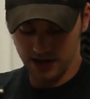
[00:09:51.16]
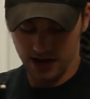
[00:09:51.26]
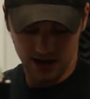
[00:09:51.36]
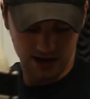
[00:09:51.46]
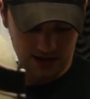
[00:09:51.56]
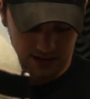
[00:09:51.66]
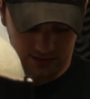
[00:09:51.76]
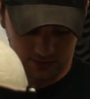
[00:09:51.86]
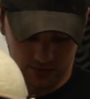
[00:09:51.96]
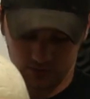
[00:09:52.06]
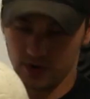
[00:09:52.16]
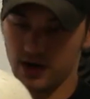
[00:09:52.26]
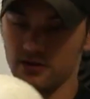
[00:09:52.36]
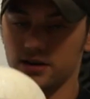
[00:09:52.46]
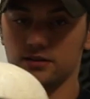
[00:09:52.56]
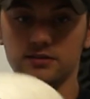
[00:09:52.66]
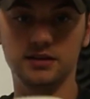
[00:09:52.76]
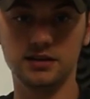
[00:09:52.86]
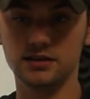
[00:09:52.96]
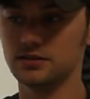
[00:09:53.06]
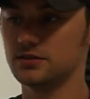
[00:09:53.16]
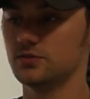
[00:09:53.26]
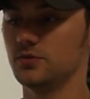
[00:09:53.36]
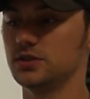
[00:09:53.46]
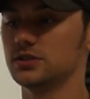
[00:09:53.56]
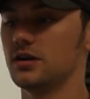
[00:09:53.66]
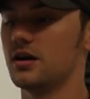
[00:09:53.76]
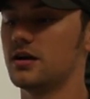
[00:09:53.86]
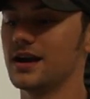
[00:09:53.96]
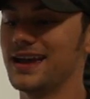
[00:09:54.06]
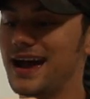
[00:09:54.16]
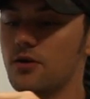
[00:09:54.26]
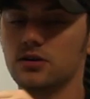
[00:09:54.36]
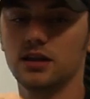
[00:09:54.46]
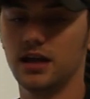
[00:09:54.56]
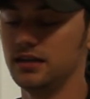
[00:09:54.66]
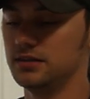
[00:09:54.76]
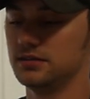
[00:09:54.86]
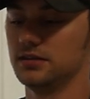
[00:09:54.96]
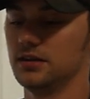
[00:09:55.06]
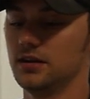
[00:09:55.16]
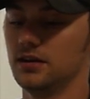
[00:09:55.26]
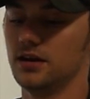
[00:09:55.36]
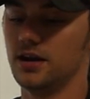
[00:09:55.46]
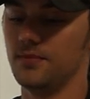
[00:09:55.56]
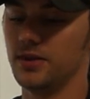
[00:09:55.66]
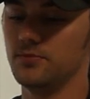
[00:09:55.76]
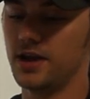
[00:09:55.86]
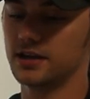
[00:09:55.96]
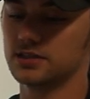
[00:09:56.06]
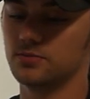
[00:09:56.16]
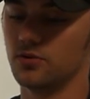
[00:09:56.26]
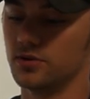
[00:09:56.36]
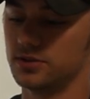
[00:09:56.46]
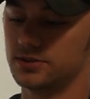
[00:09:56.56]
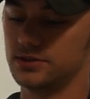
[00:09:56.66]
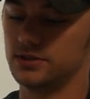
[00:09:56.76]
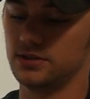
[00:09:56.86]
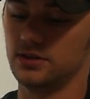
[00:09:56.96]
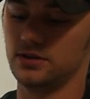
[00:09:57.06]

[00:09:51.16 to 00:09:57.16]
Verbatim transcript: I was wearing these, which are a Howard Light um, Impact Sports